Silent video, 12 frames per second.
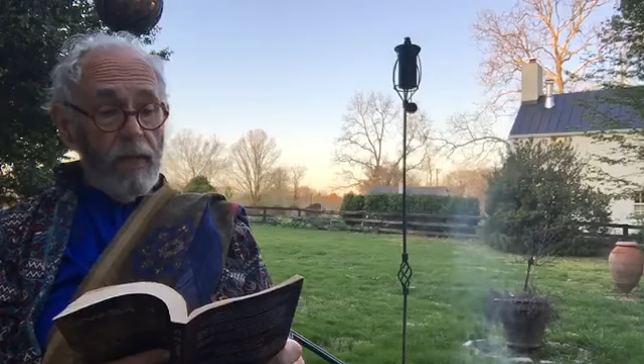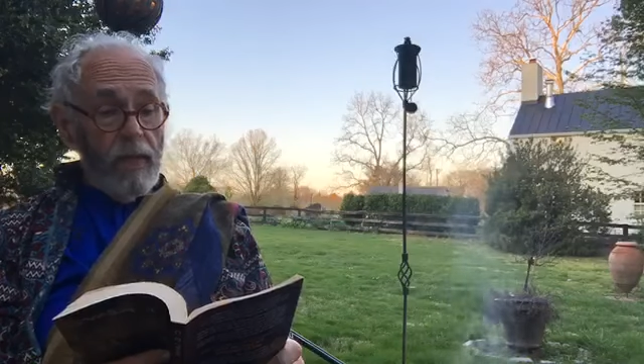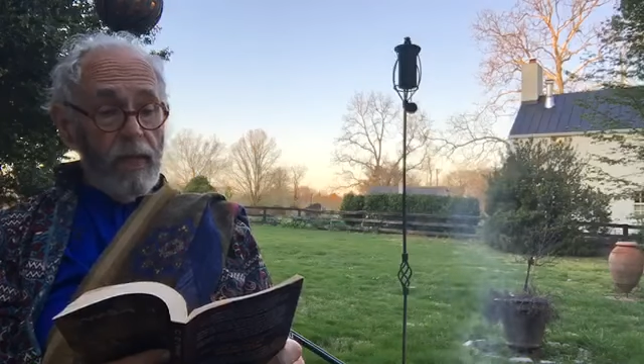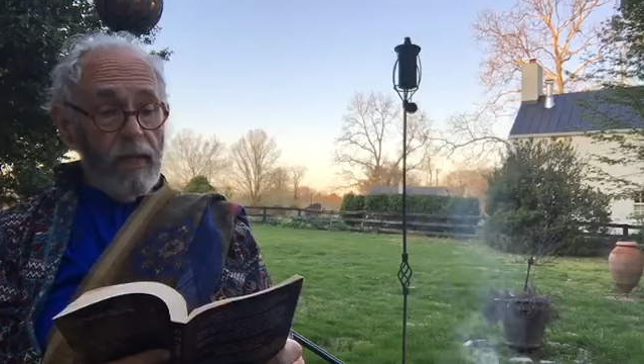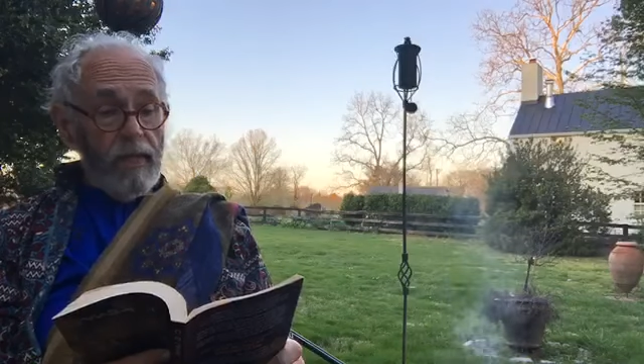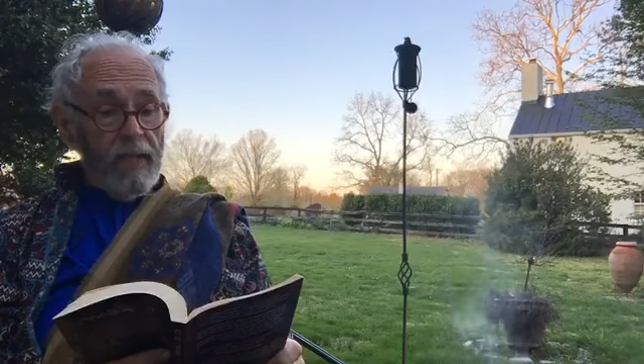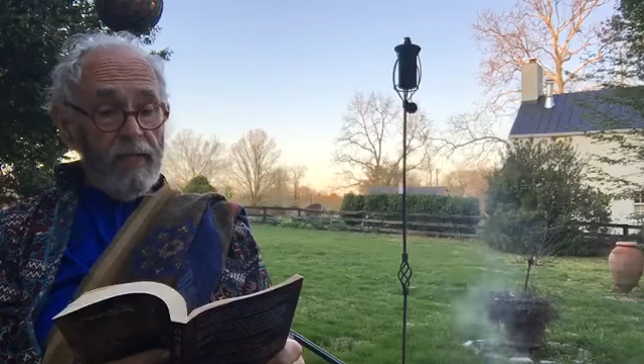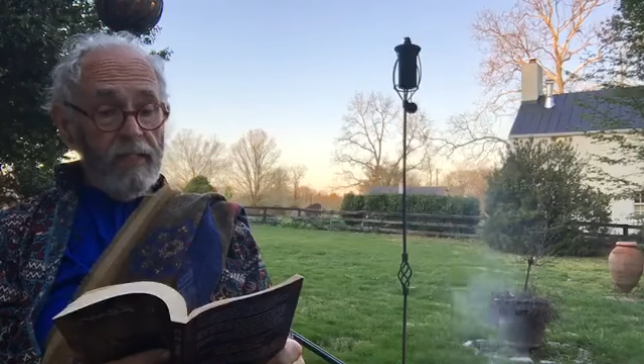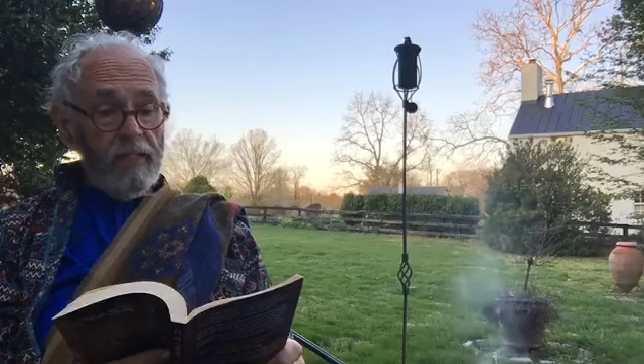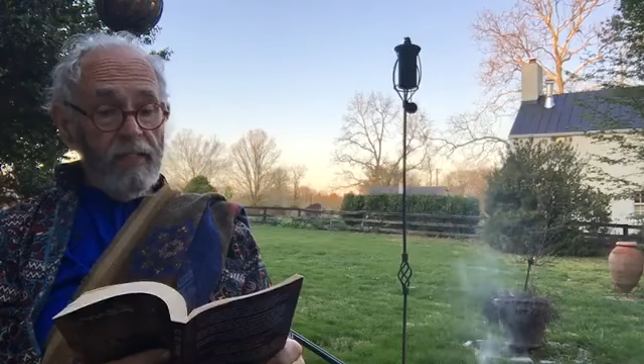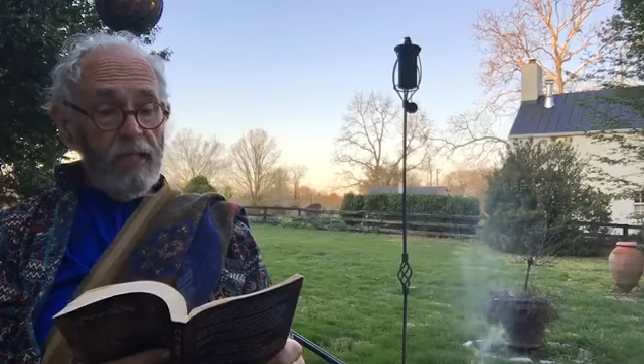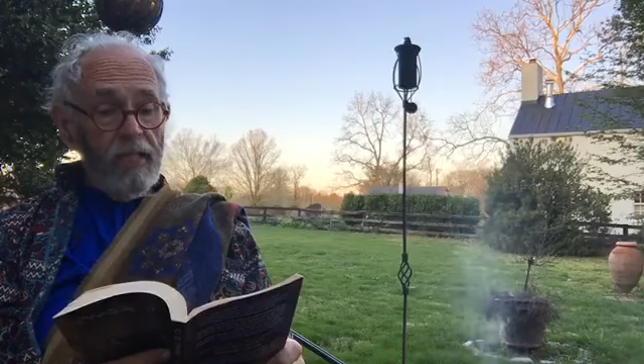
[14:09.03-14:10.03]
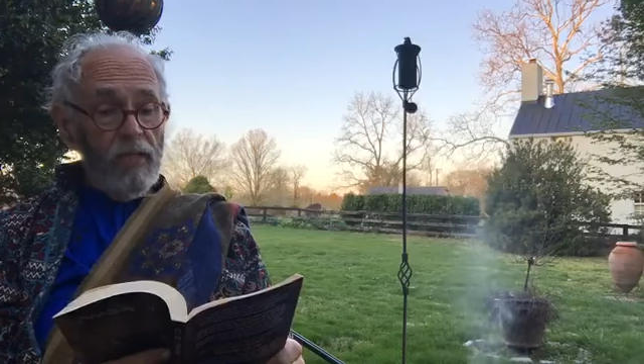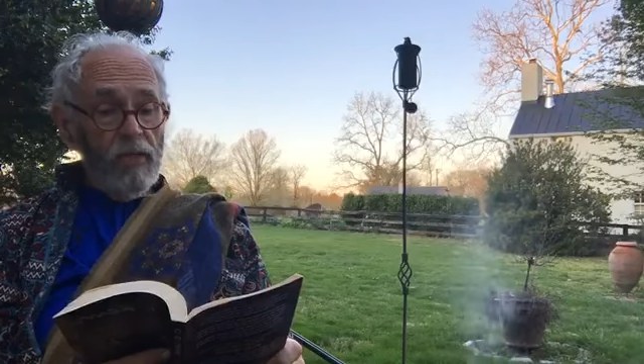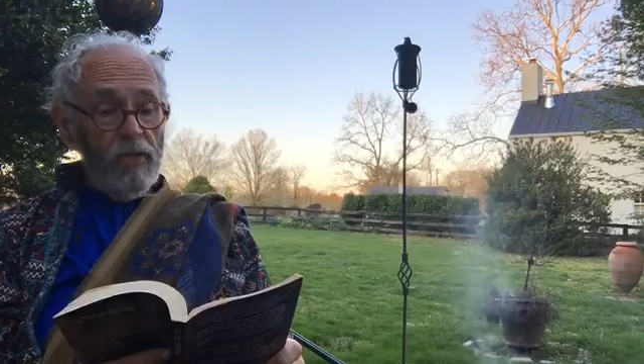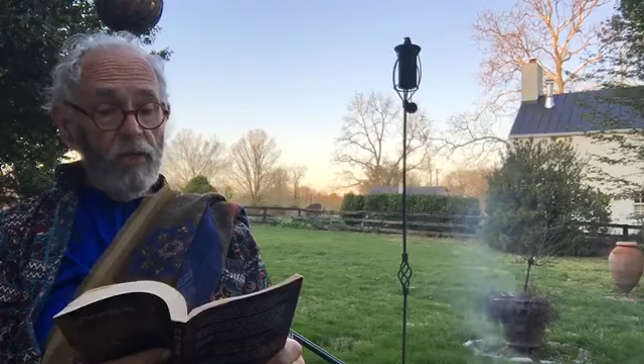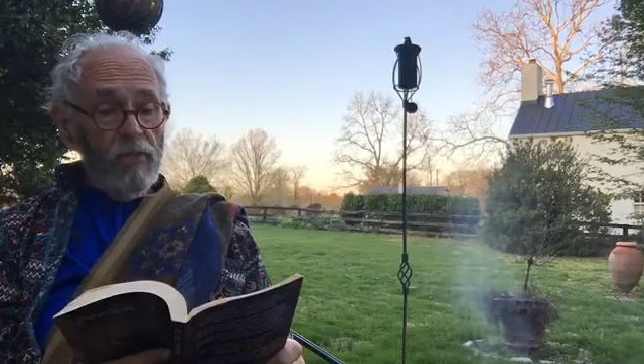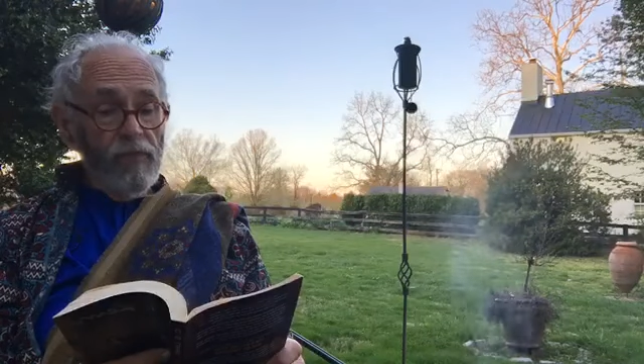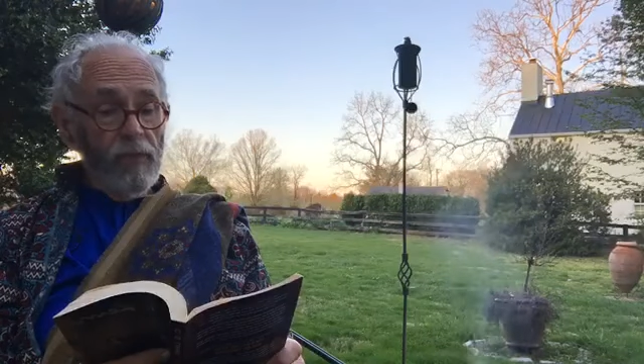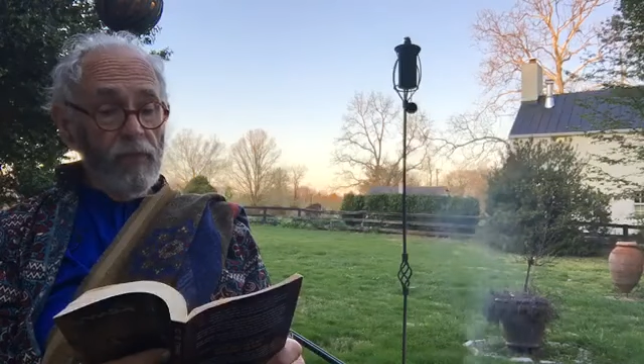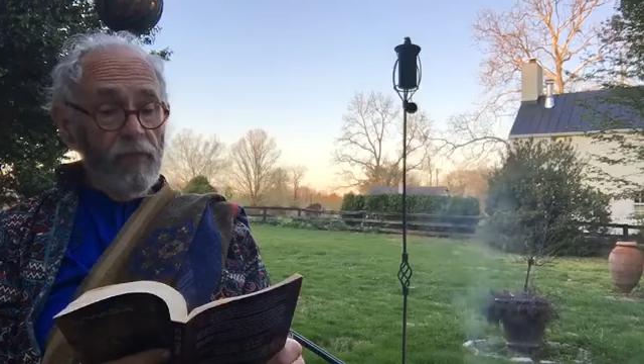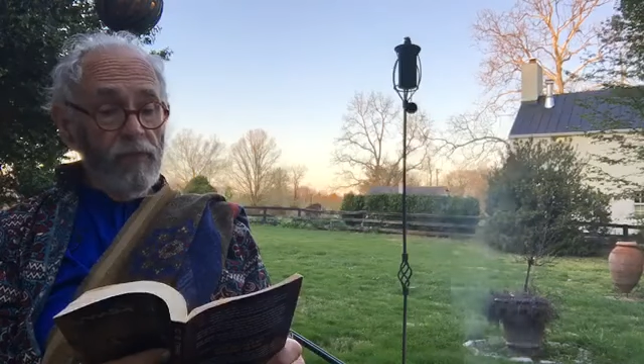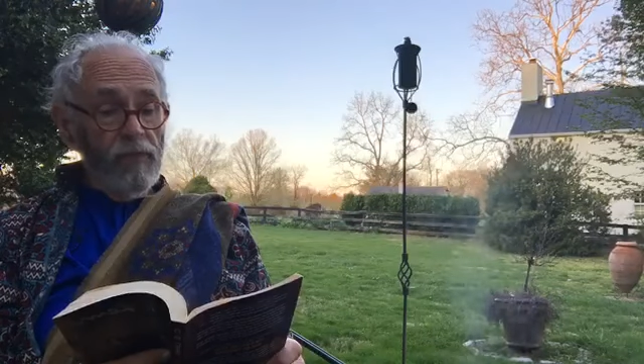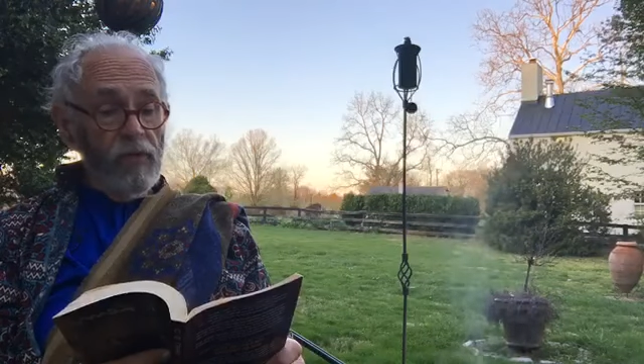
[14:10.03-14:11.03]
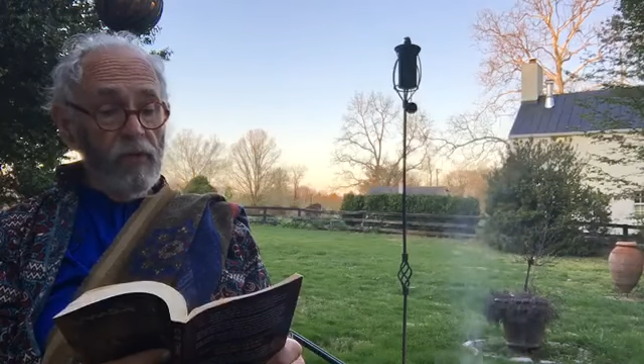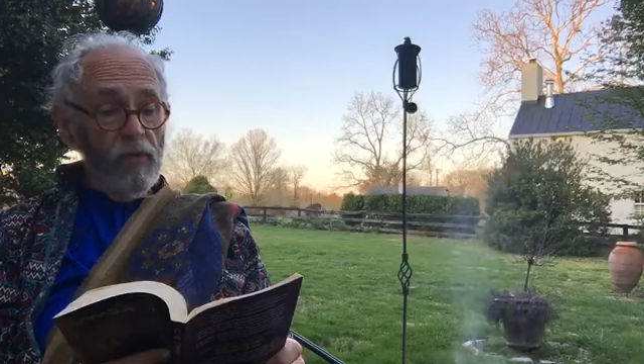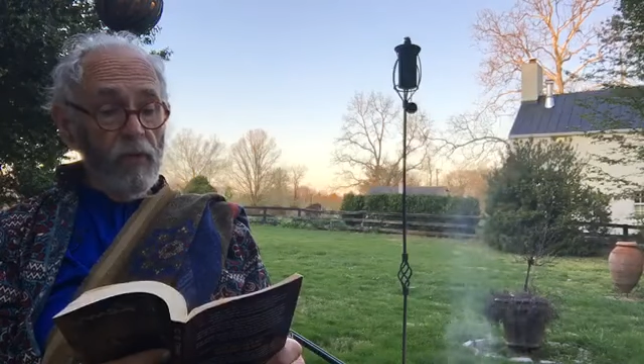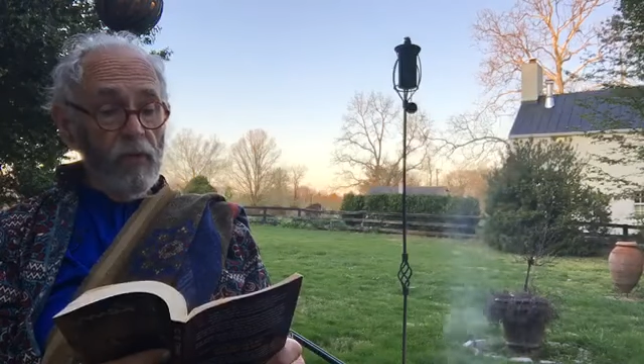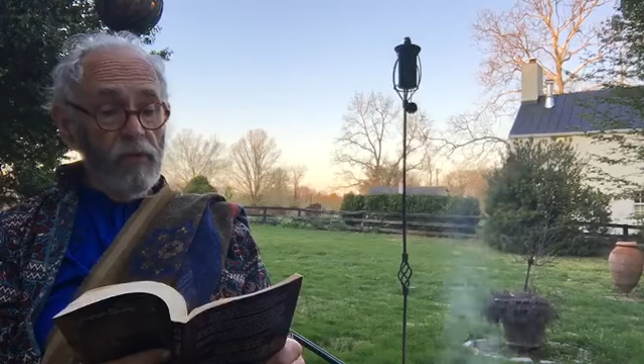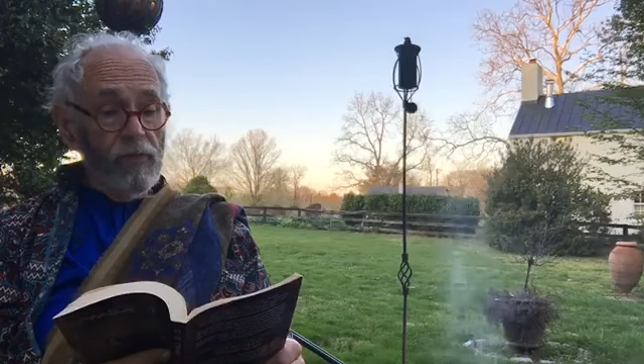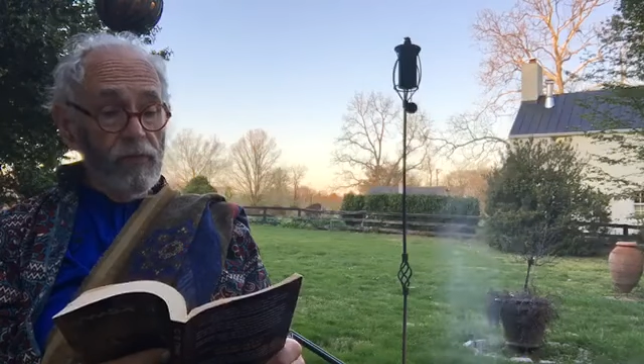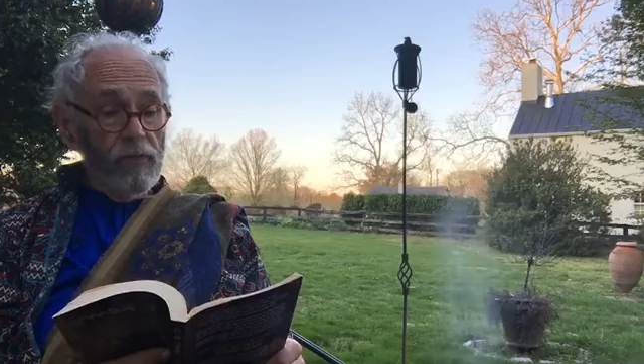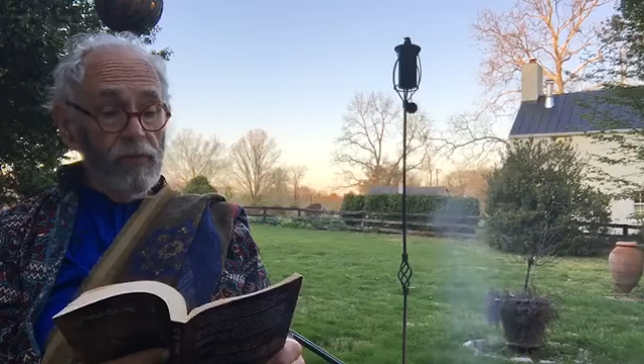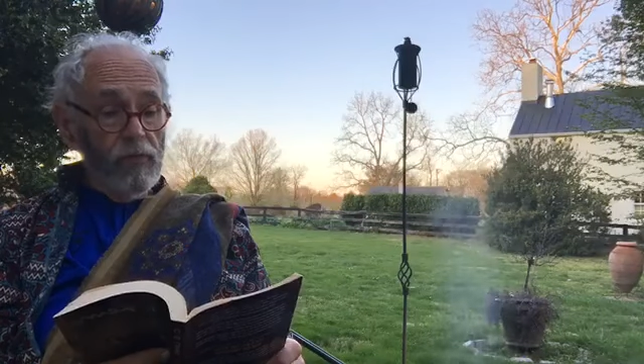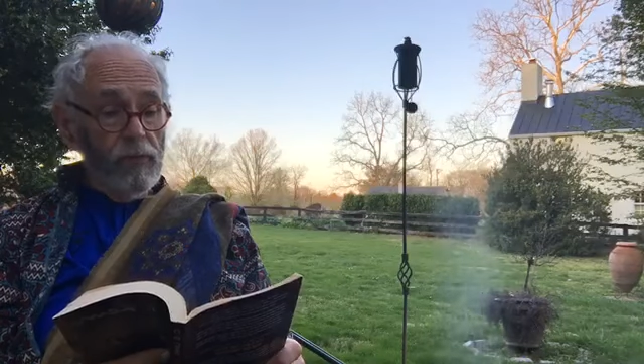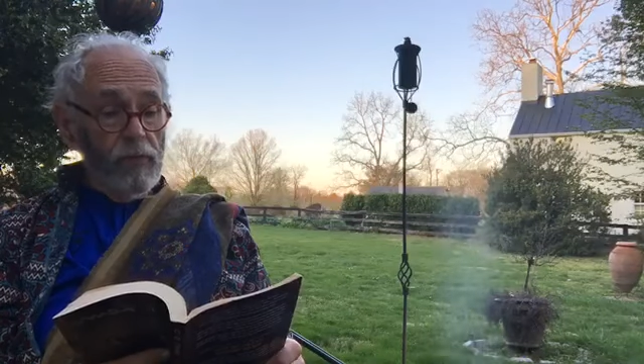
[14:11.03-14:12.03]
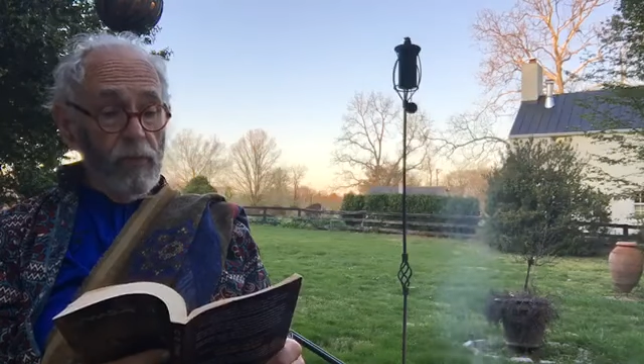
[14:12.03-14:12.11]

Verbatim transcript: And I can see you're from the free north, too.